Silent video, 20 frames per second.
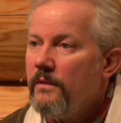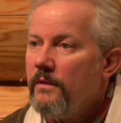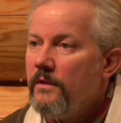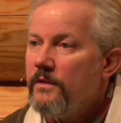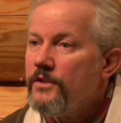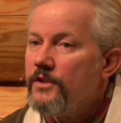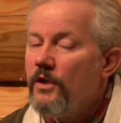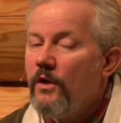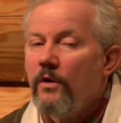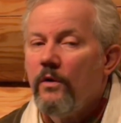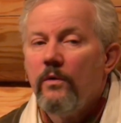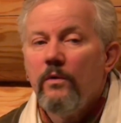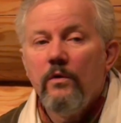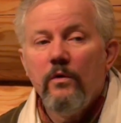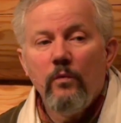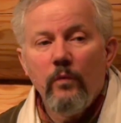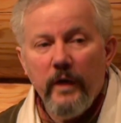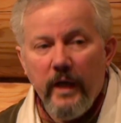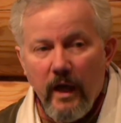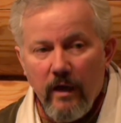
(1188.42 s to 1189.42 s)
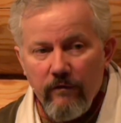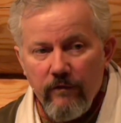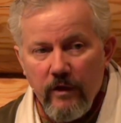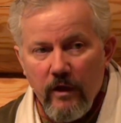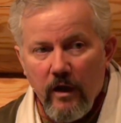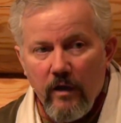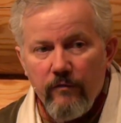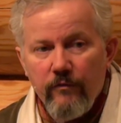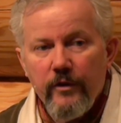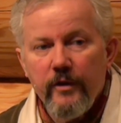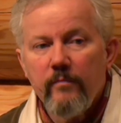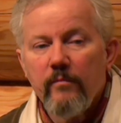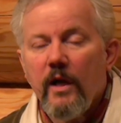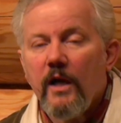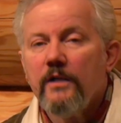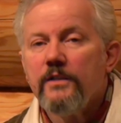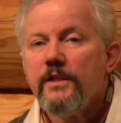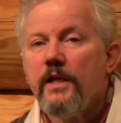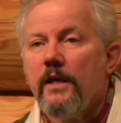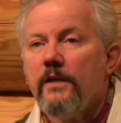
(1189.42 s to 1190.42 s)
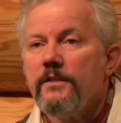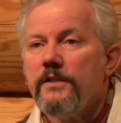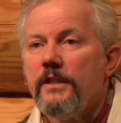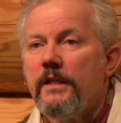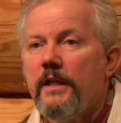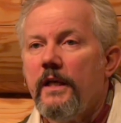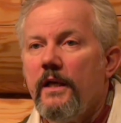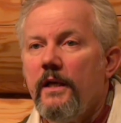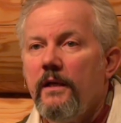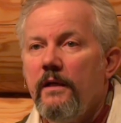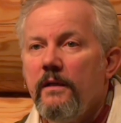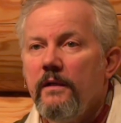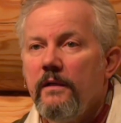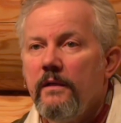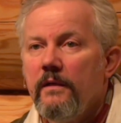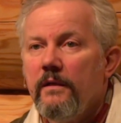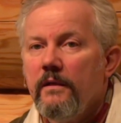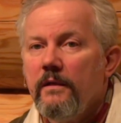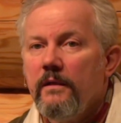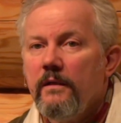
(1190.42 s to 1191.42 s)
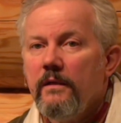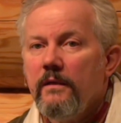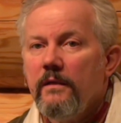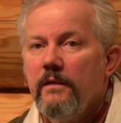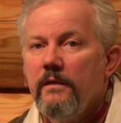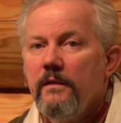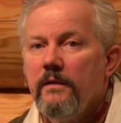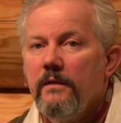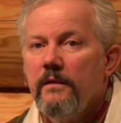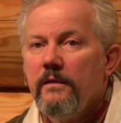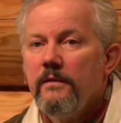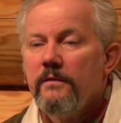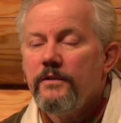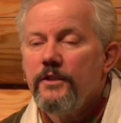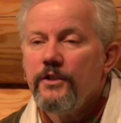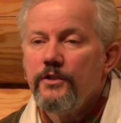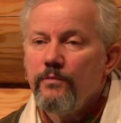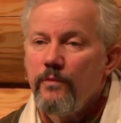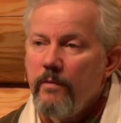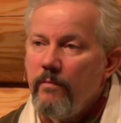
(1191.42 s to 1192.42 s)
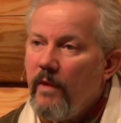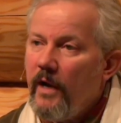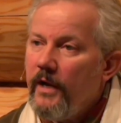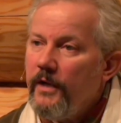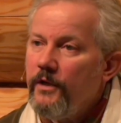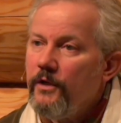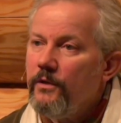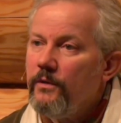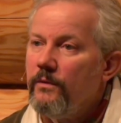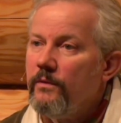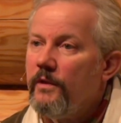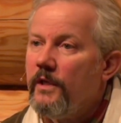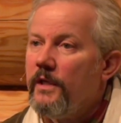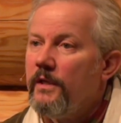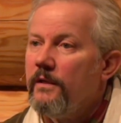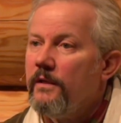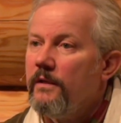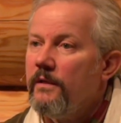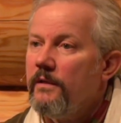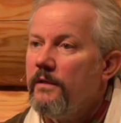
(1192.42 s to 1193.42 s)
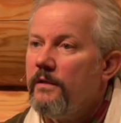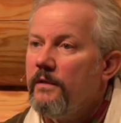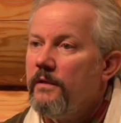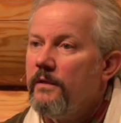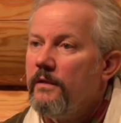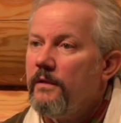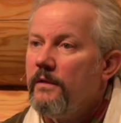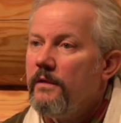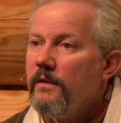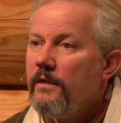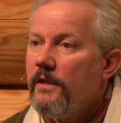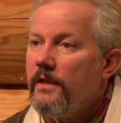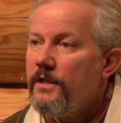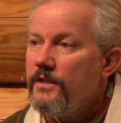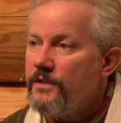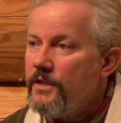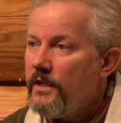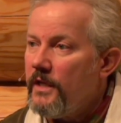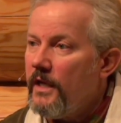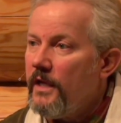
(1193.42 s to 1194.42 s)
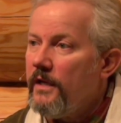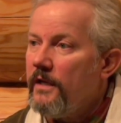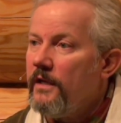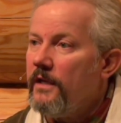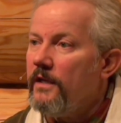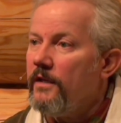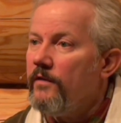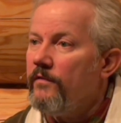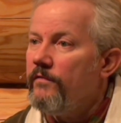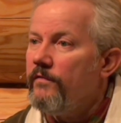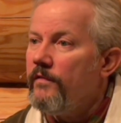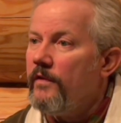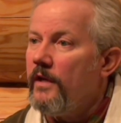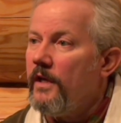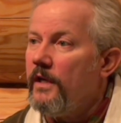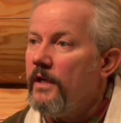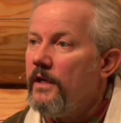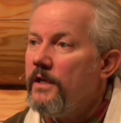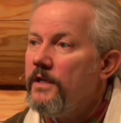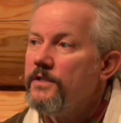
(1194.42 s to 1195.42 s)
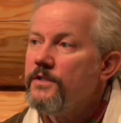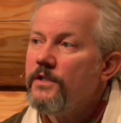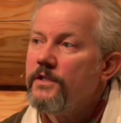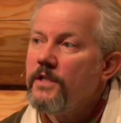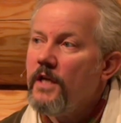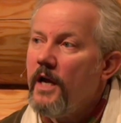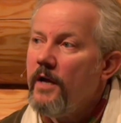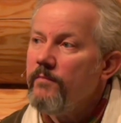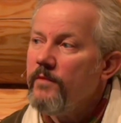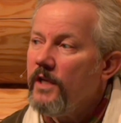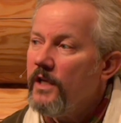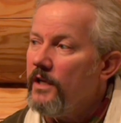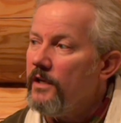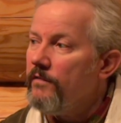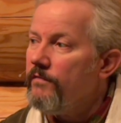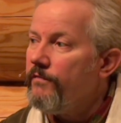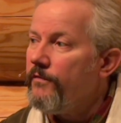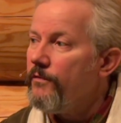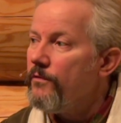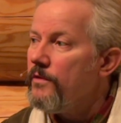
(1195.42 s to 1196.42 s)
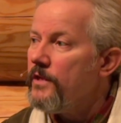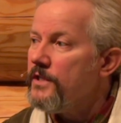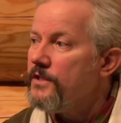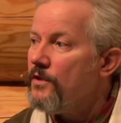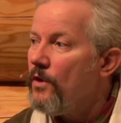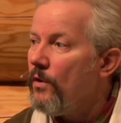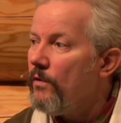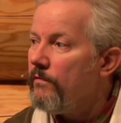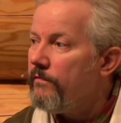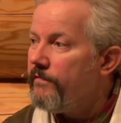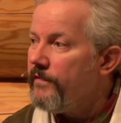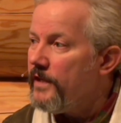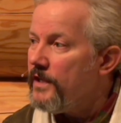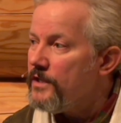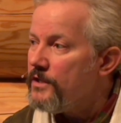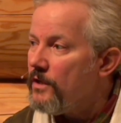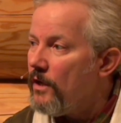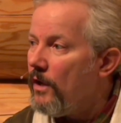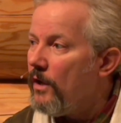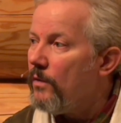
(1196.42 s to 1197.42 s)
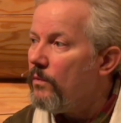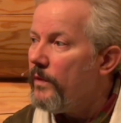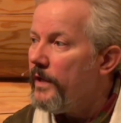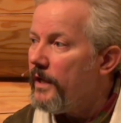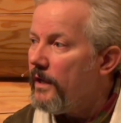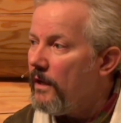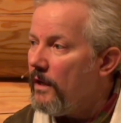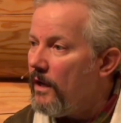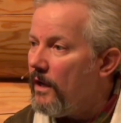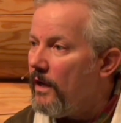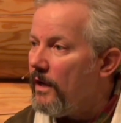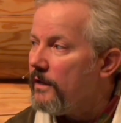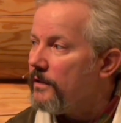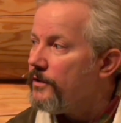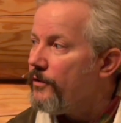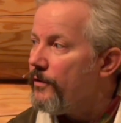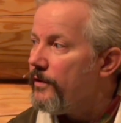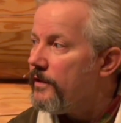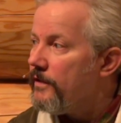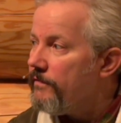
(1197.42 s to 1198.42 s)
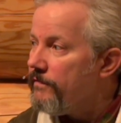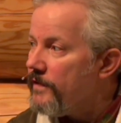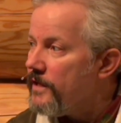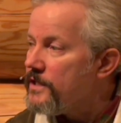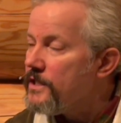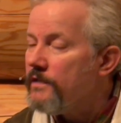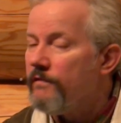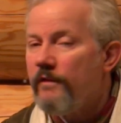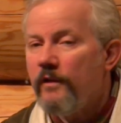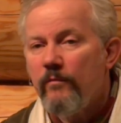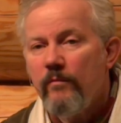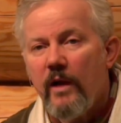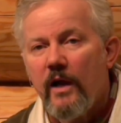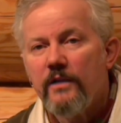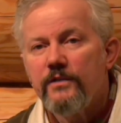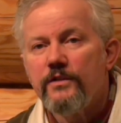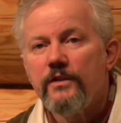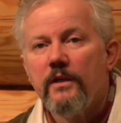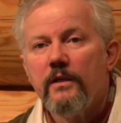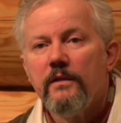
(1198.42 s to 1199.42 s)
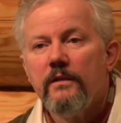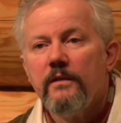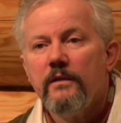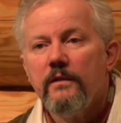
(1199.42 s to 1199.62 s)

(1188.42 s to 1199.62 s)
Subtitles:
And so we have the offering box out today. Just remind you that it is the day to give, and it is a time to give through this whole feast all week long during the Festival of Matzah.